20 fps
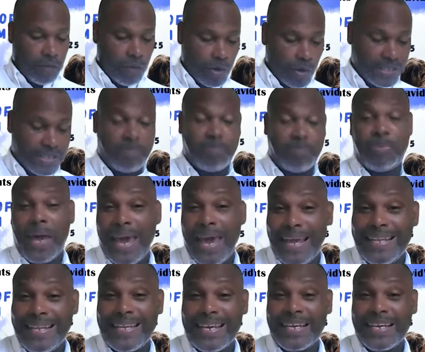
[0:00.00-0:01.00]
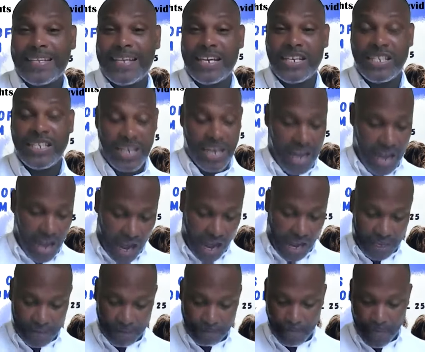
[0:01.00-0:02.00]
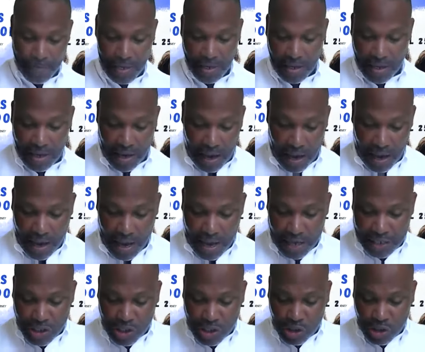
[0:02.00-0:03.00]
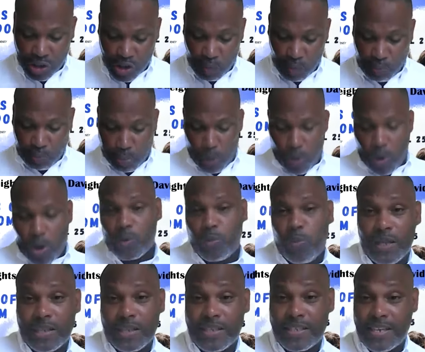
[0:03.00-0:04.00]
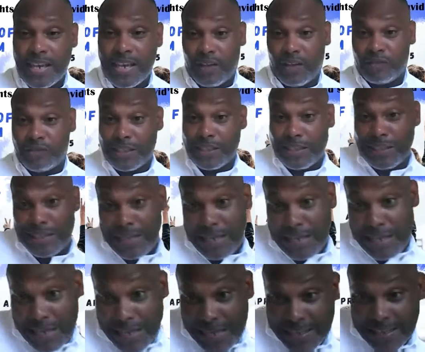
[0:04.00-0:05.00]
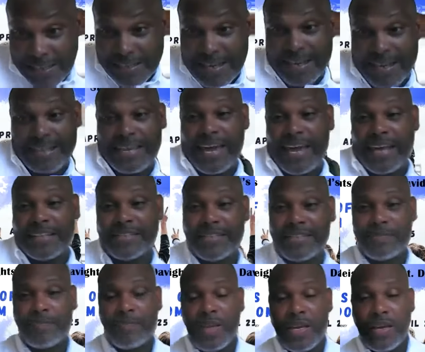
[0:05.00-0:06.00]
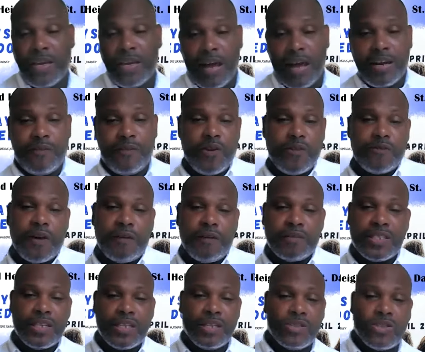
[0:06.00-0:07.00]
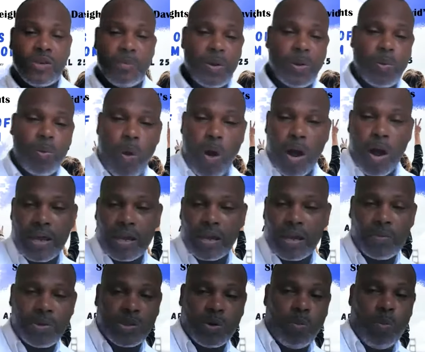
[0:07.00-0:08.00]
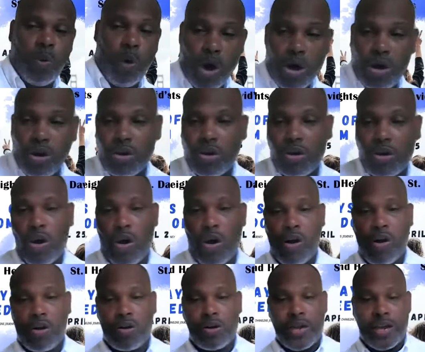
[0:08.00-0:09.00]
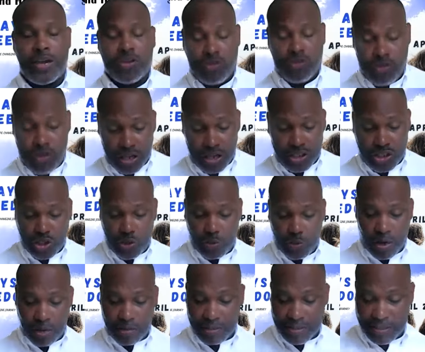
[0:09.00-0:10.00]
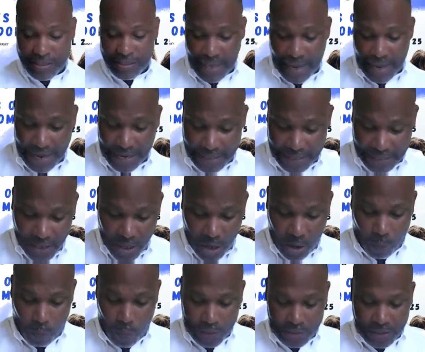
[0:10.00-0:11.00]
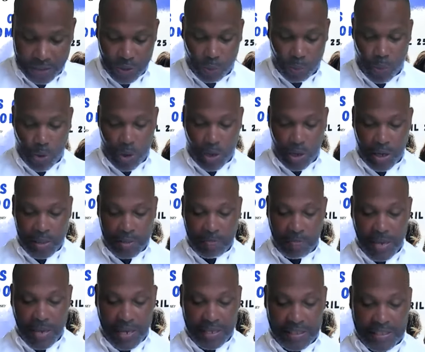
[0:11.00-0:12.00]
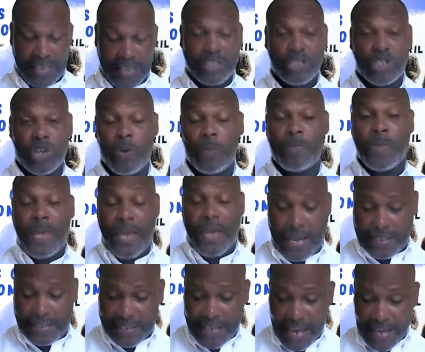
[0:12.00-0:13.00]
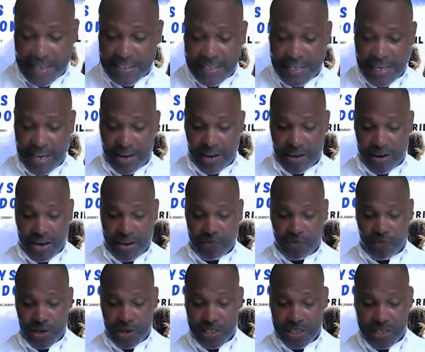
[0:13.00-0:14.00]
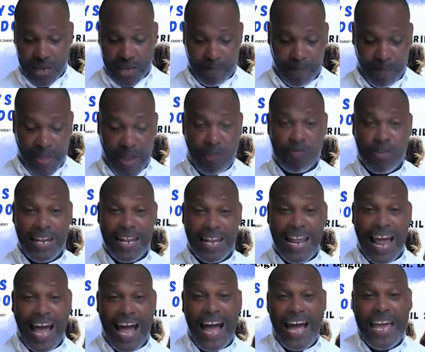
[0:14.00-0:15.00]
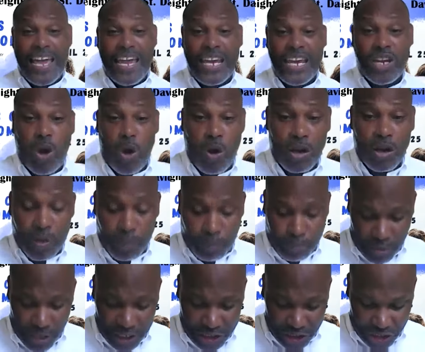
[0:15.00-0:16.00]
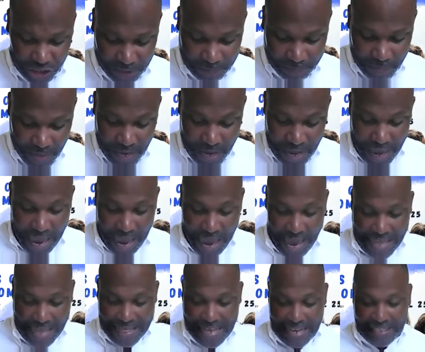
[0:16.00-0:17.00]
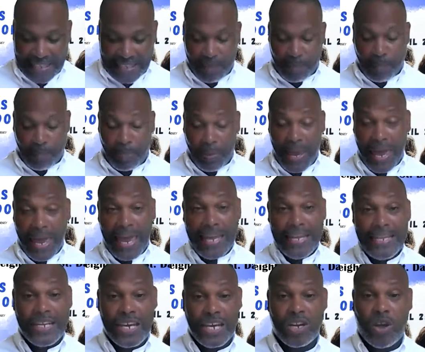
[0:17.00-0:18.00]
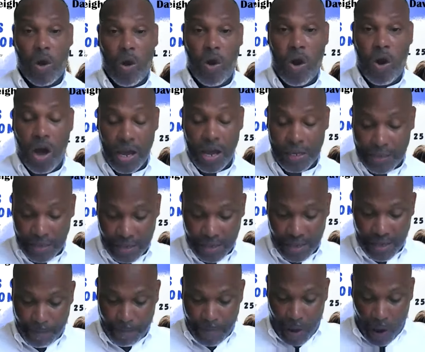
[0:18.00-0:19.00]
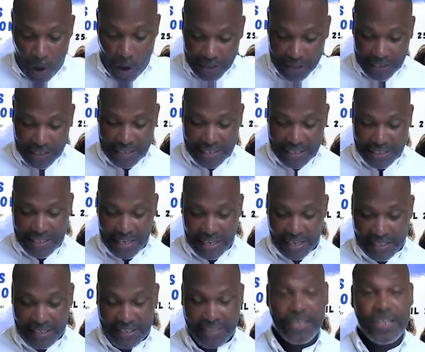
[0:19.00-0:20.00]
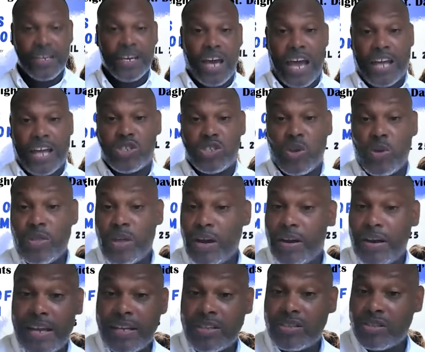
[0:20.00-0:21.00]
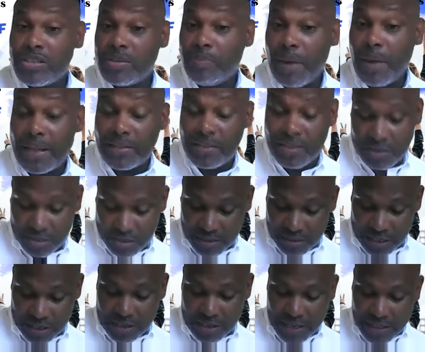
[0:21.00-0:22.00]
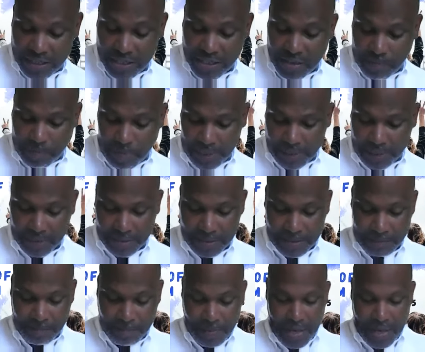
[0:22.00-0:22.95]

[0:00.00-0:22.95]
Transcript: for dependent is sha'an, uh, as to support oneself, to lean against. And if you've ever seen someone walking with a walker or a crutch, you would understand what this word means. And so it says here in verse 10, they relied on oppression and they depended on on deceit. And so they're interdependent. They're interdependent.